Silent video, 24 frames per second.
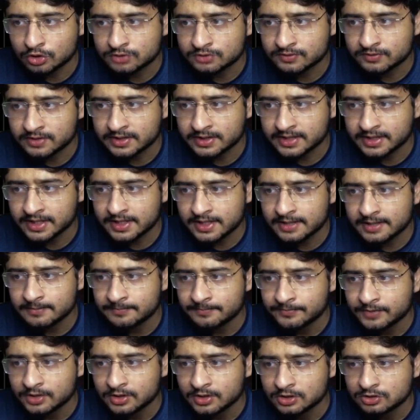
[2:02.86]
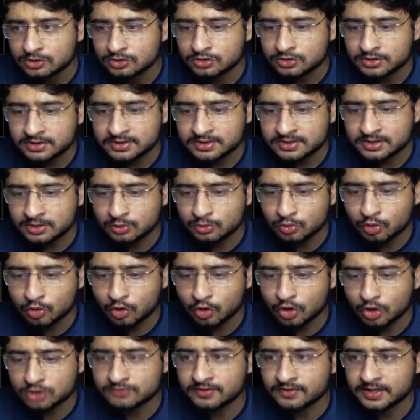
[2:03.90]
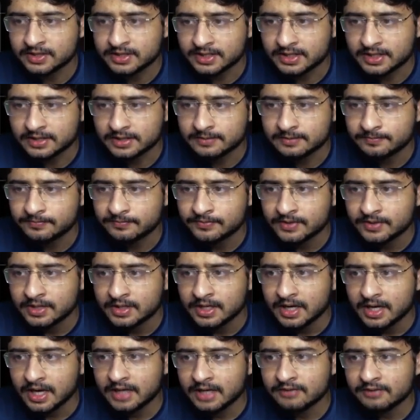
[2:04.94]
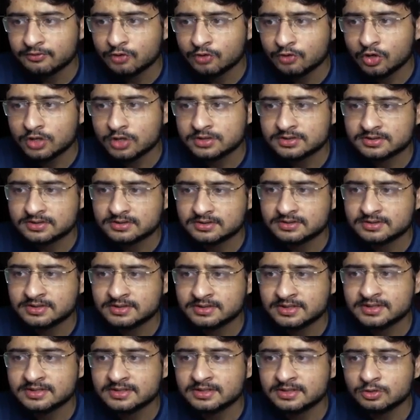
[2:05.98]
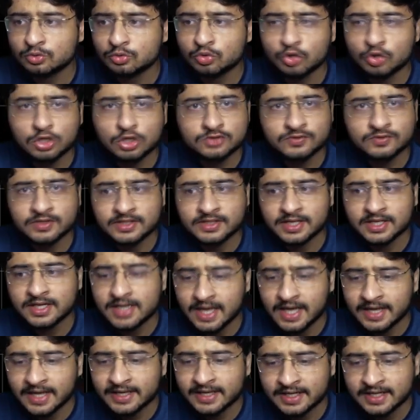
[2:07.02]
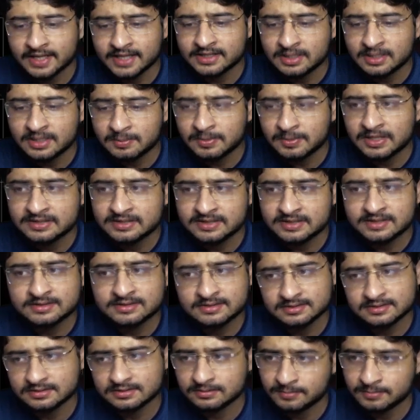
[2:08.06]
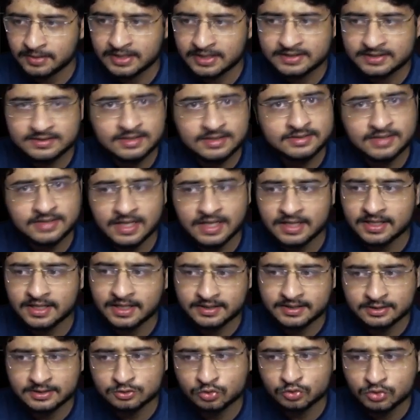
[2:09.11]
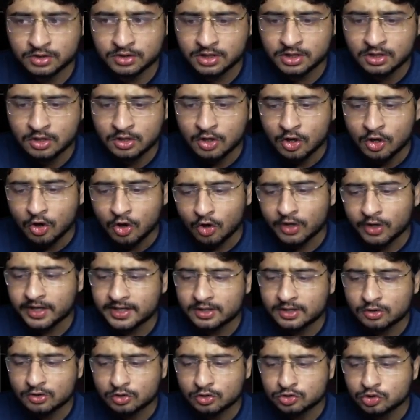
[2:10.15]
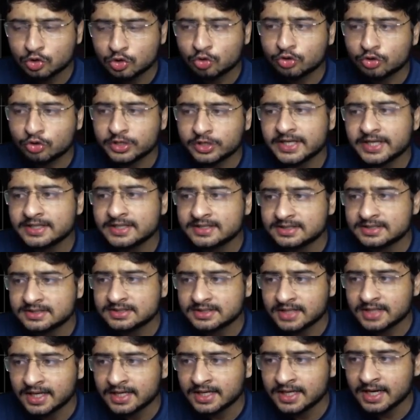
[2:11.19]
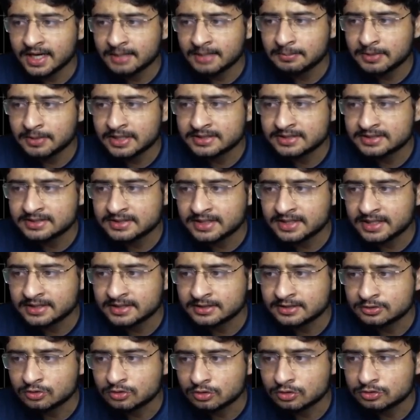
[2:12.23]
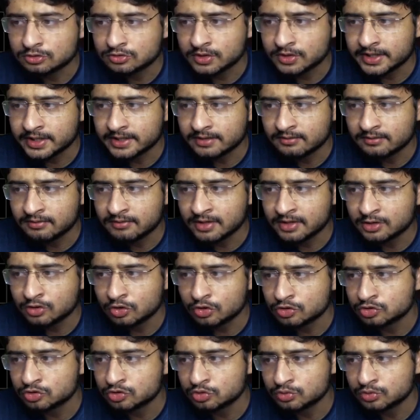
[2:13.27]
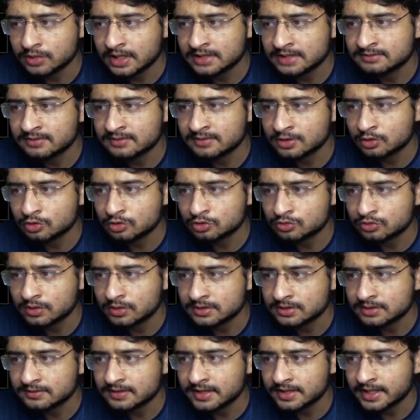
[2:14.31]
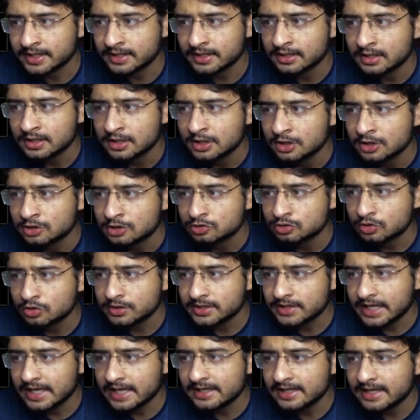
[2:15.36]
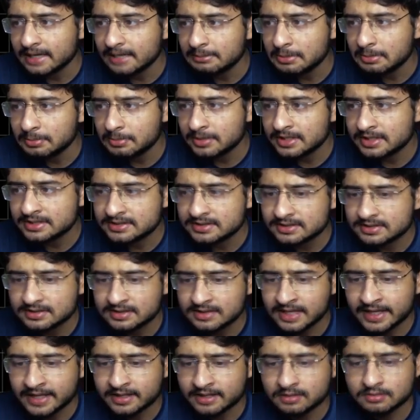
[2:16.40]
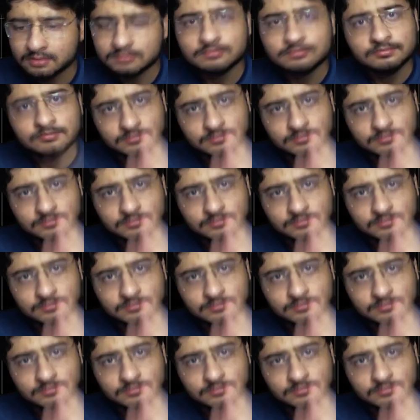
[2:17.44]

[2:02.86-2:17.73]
cross 1 tile. So this is a 2 cross 1 tile. And of course, since this is a 2 cross 1 tile, I can either place this tile like this only, or I can also rotate this tile and place it like this also, right? 1 cross 2 as 1 cross 2 as well, right? So a tile can be placed like